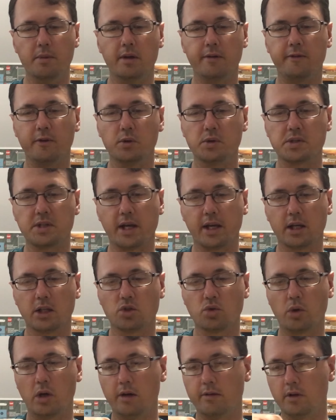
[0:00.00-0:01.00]
If it was like
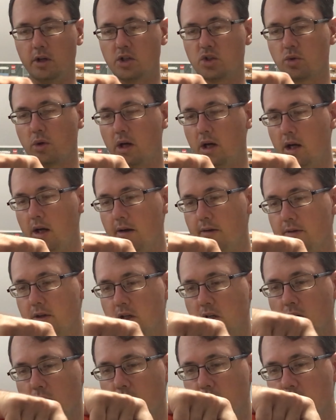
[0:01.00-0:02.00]
a 12 on 12,
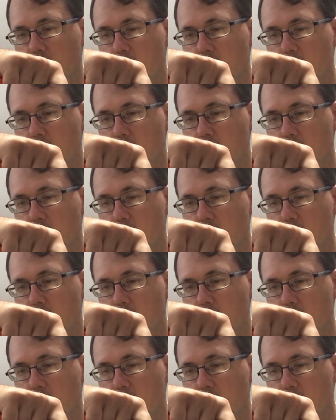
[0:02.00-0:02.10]
then you